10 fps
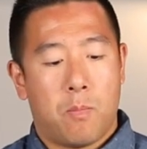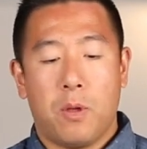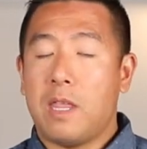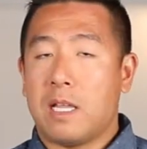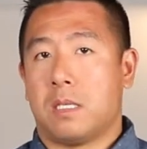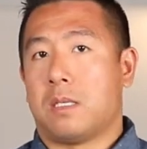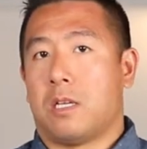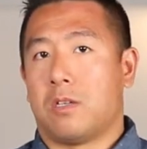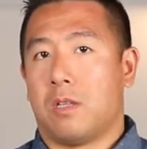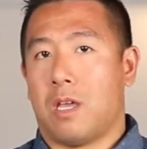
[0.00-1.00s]
But that's
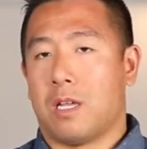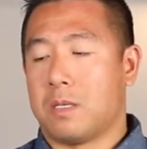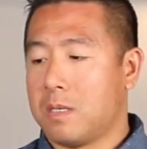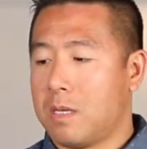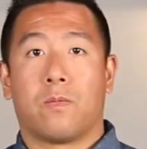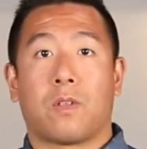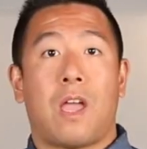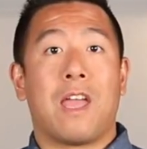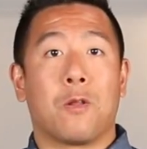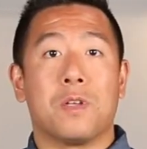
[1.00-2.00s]
essentially it.
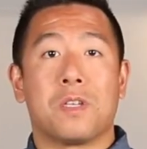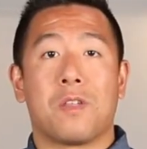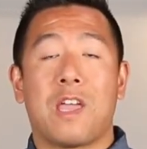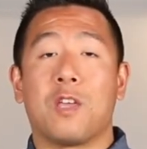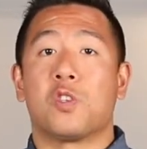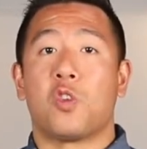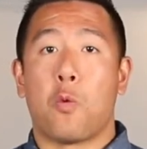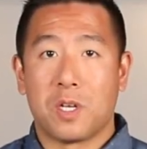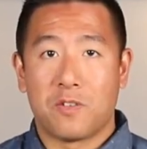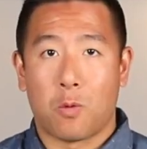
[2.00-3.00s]
Anyways, thank you
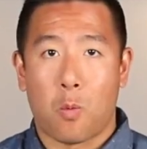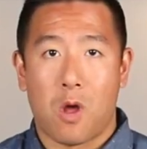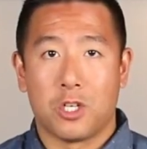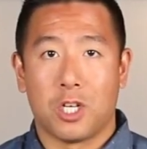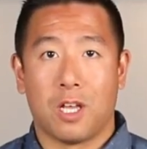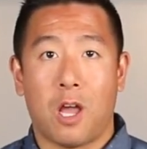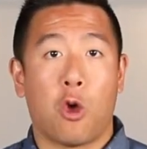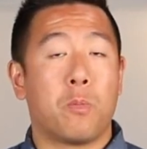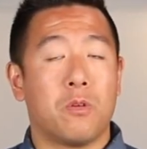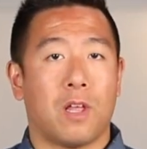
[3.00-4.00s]
so much for watching. I
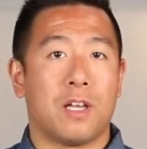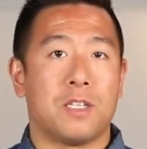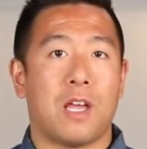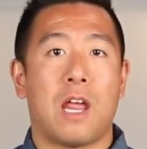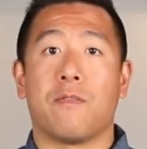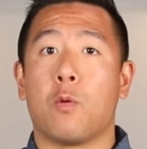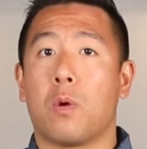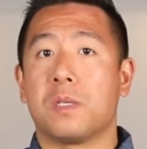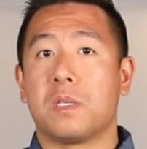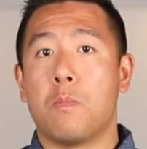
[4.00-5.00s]
hope you liked it. And if you
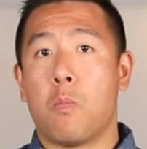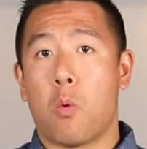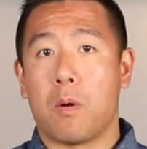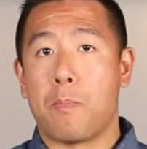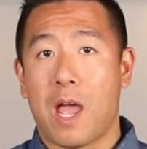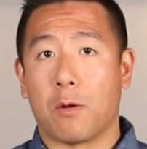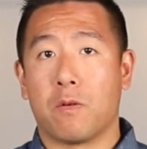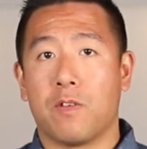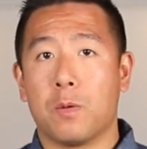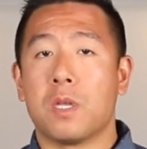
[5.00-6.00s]
want to see more bag
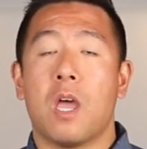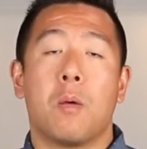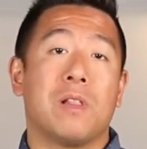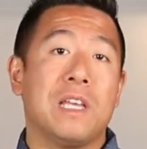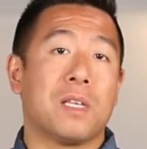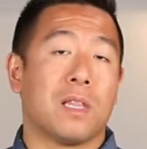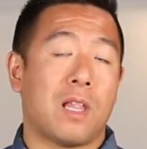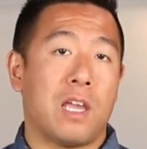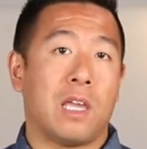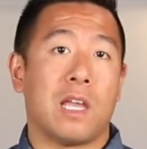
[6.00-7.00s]
reviews, please
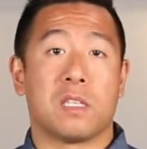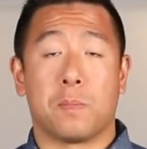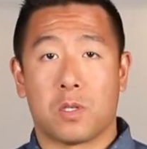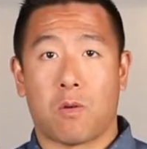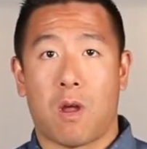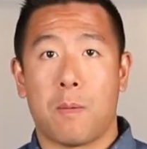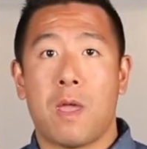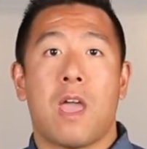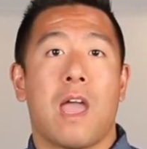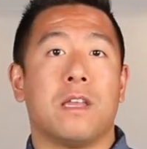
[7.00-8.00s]
like and subscribe.
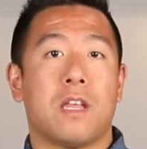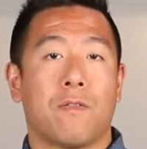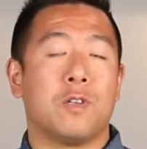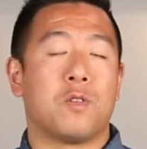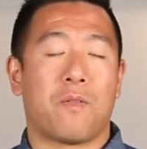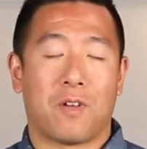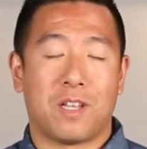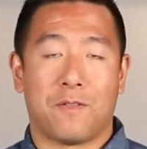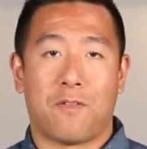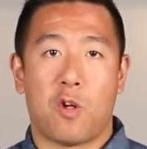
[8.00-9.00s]
And definitely don't
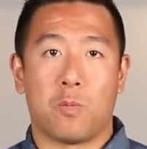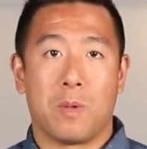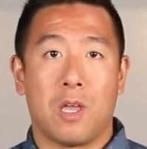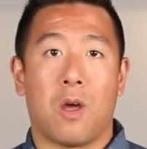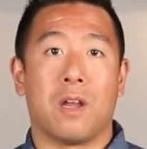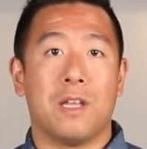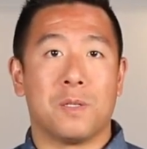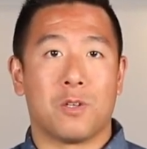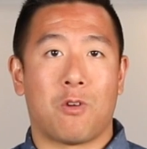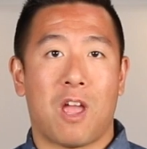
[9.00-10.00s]
forget to follow me on
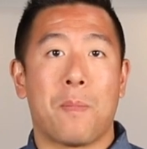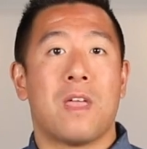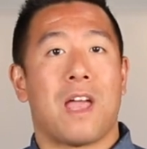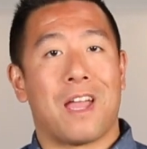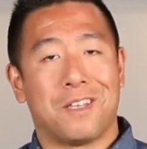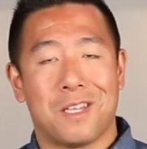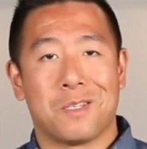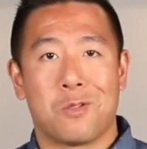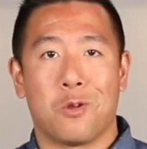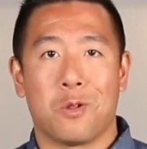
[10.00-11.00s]
Instagram at
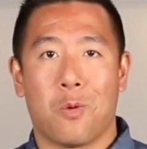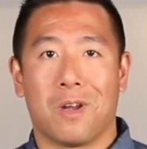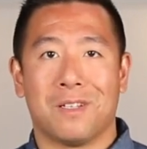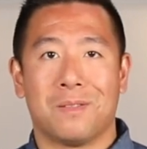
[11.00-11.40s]
Desy31.